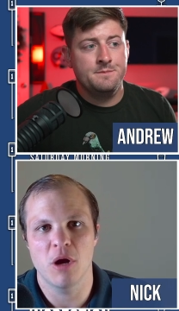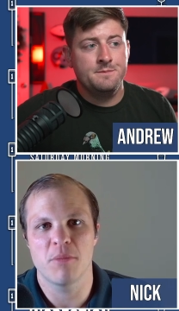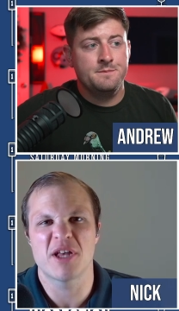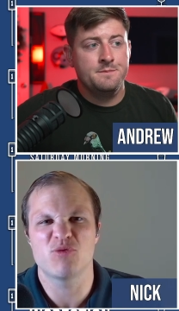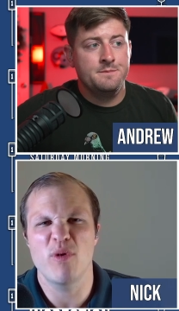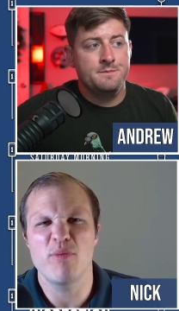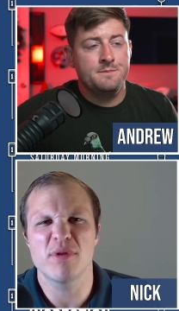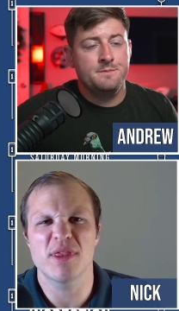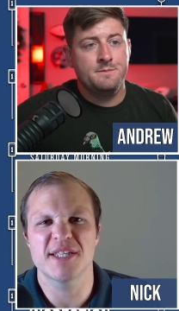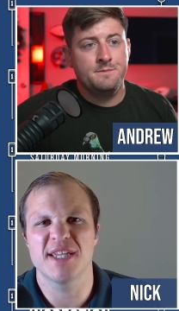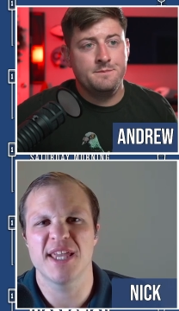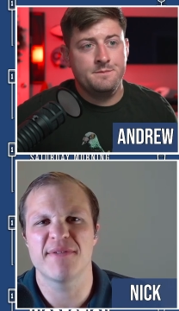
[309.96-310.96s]
Speaker 1: right, Miles, we would
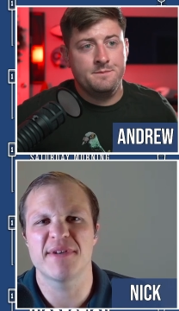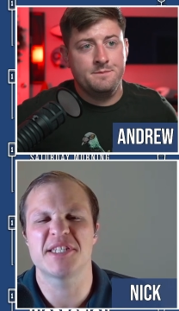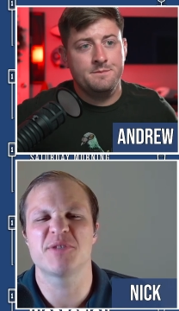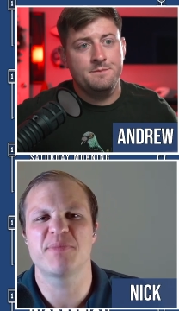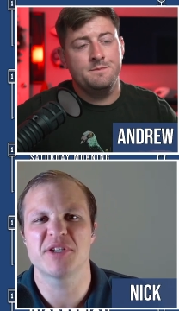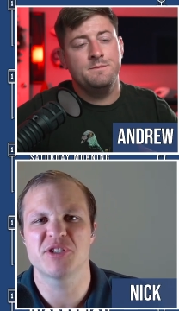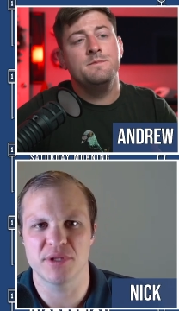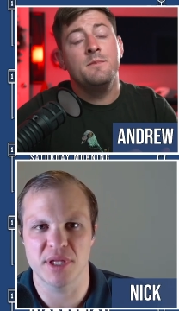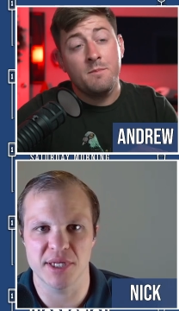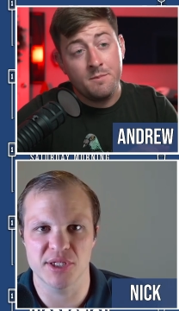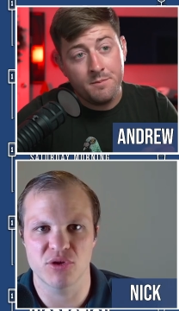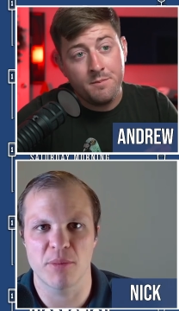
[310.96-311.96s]
like to give a special
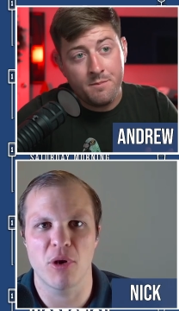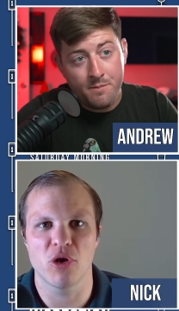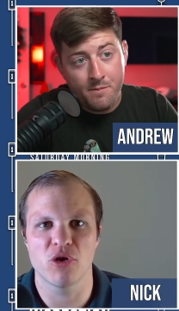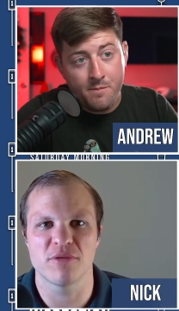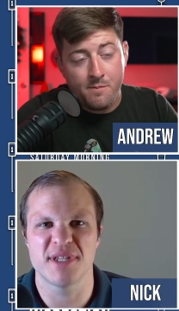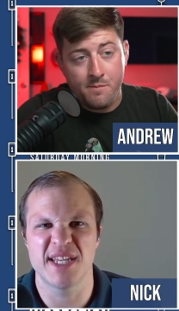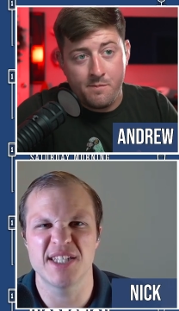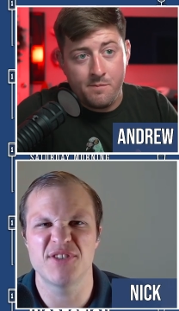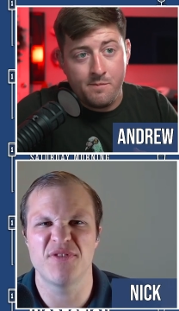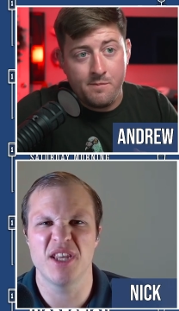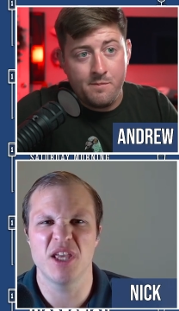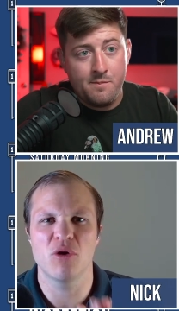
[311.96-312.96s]
thanks to our partner
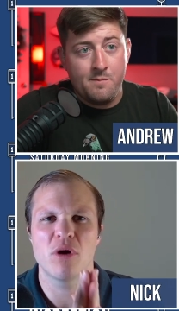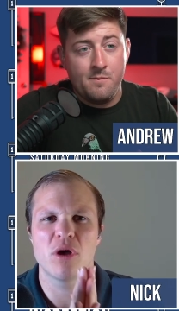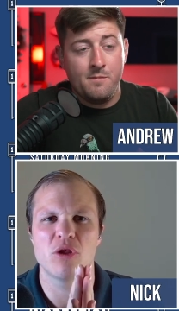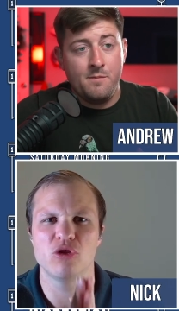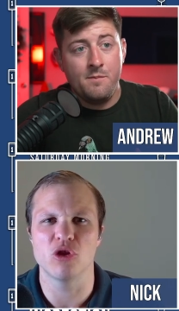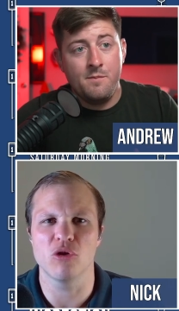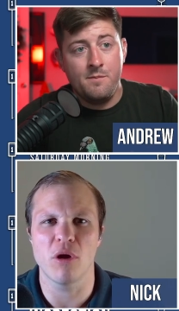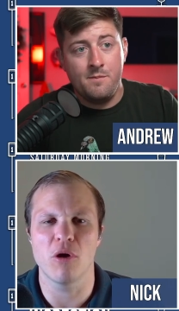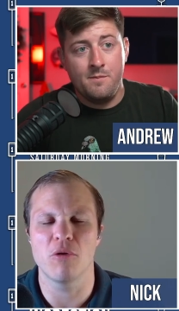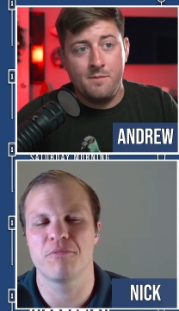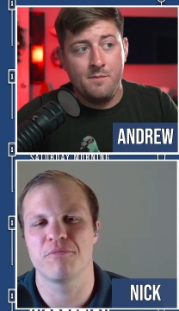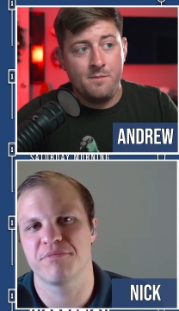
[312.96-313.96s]
today's video,
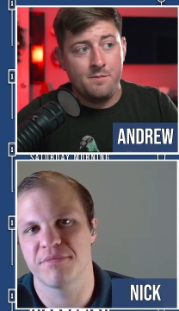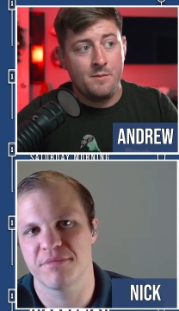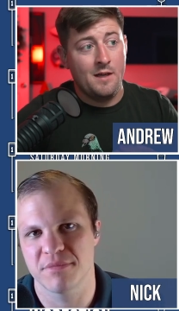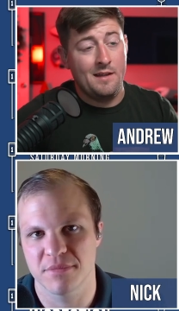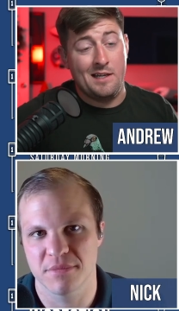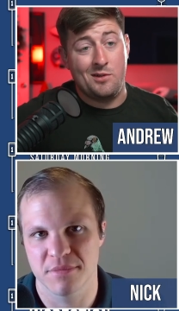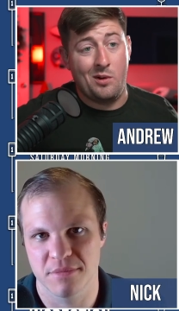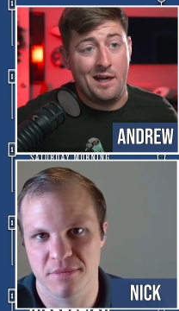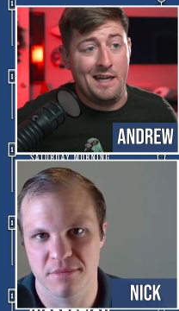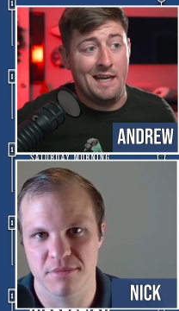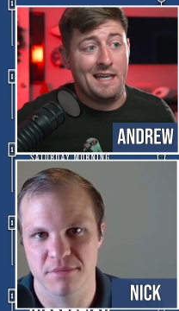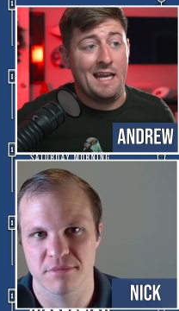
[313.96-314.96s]
Neuro. That's
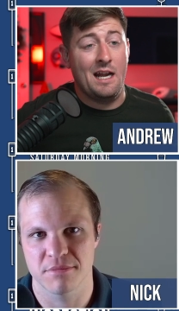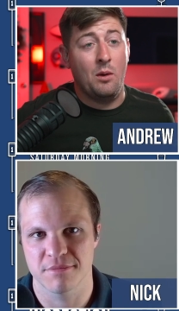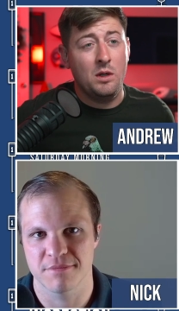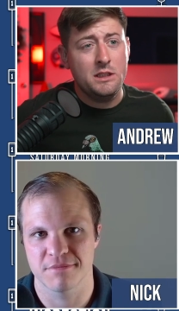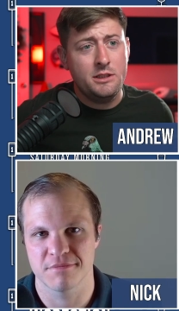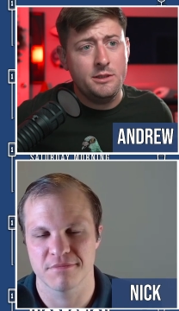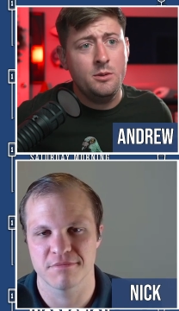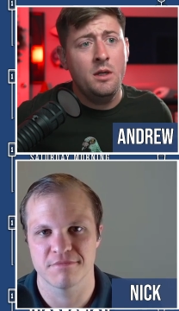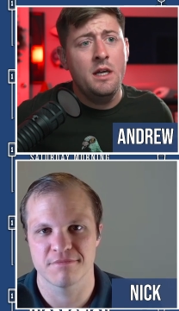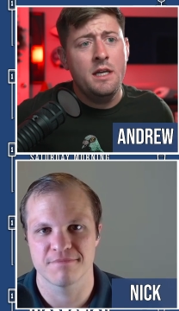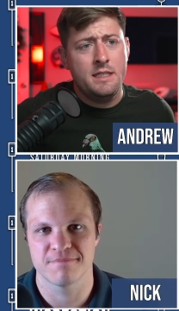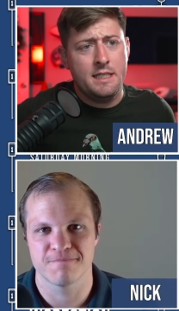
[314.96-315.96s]
right, Nick.
Speaker 2: And I want
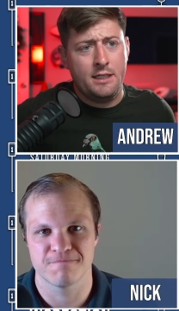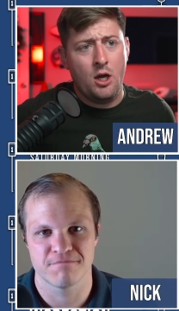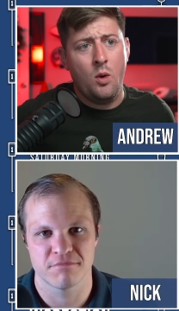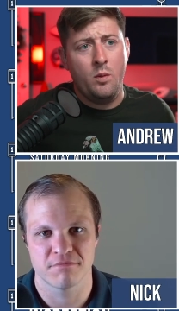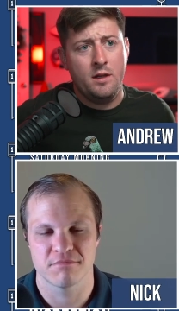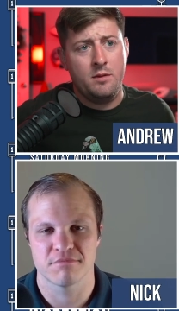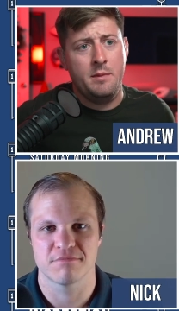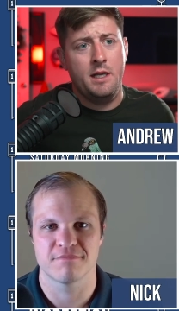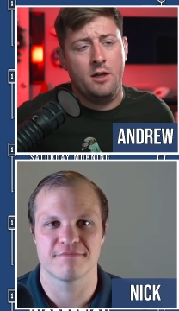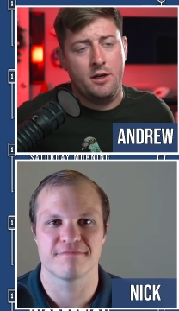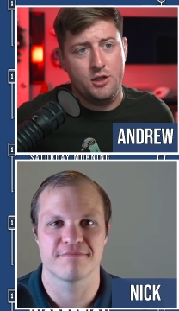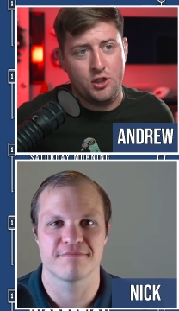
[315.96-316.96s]
you to go with
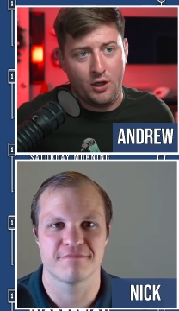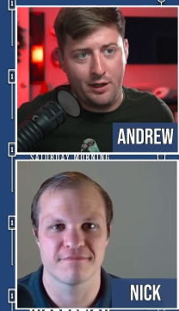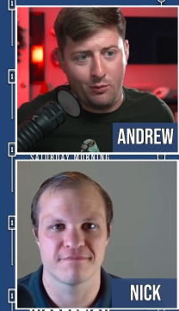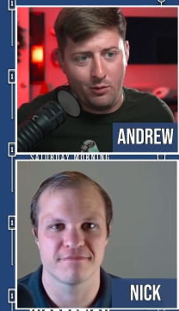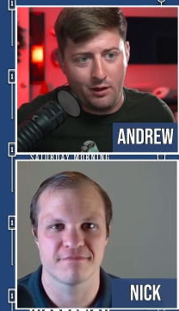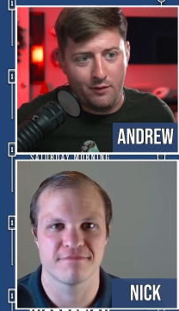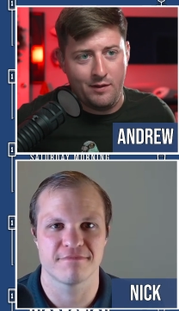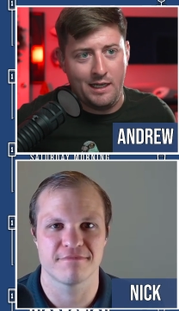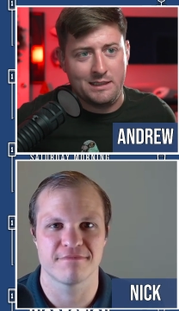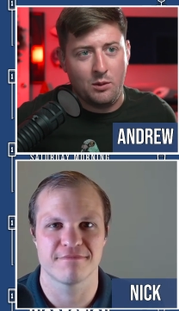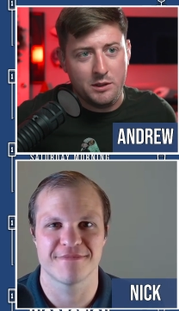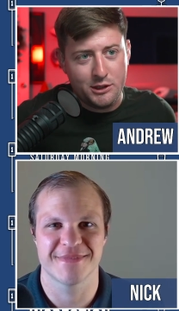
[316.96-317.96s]
me on a journey really
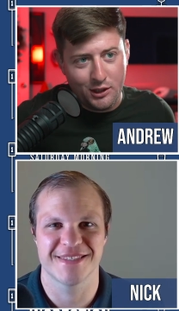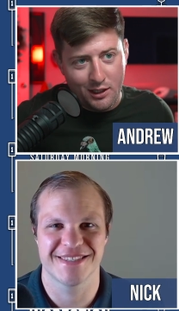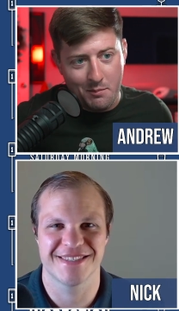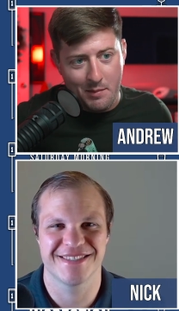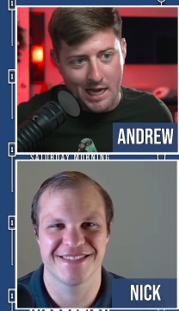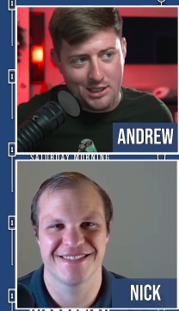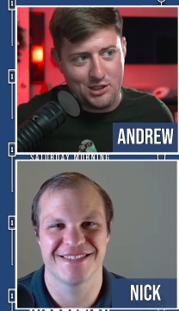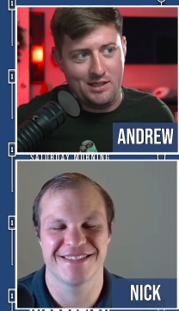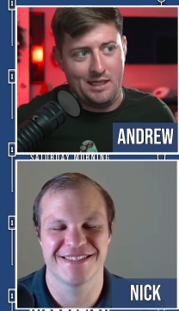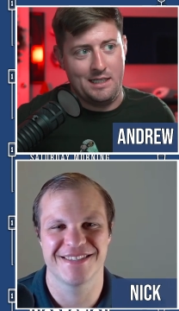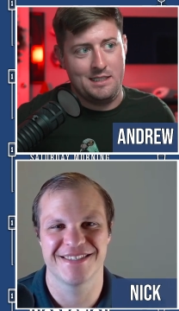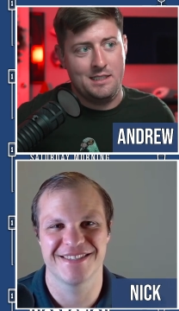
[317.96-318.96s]
fast. I want you to
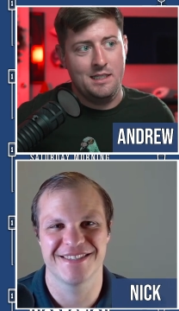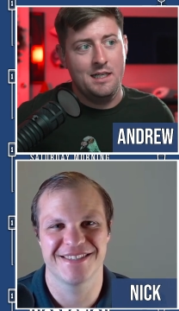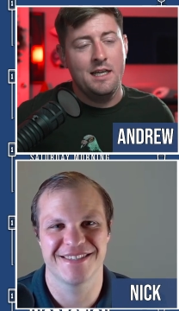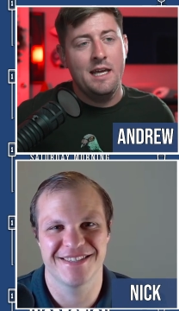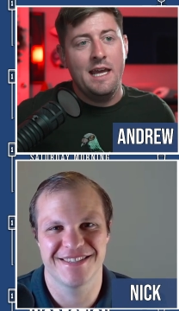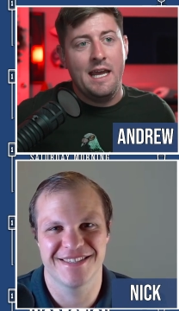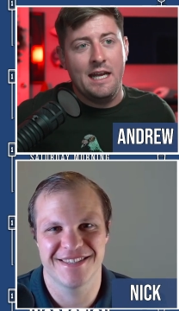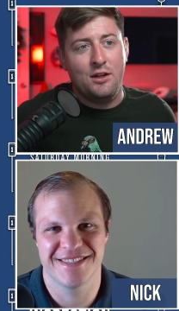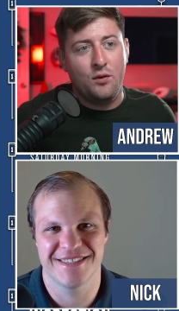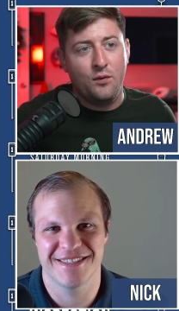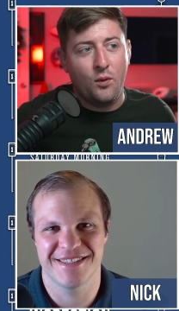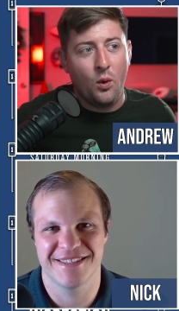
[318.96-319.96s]
imagine this.
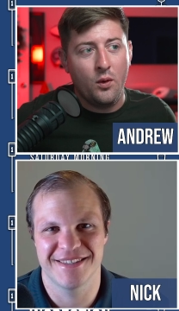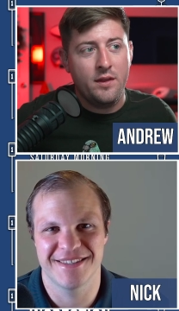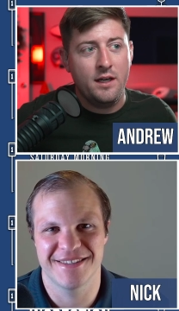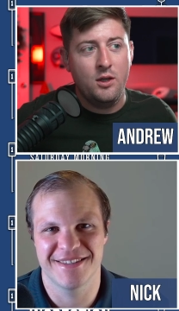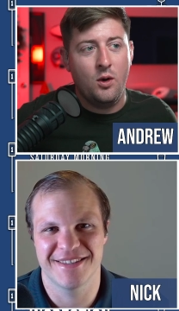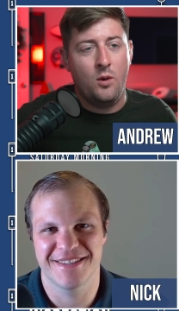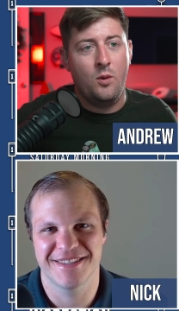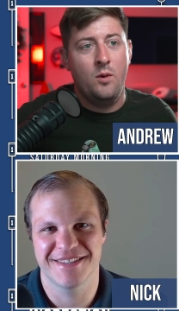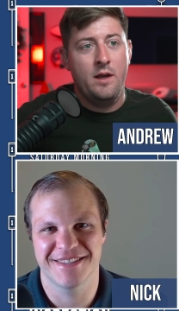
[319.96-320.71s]
It's fourth and goal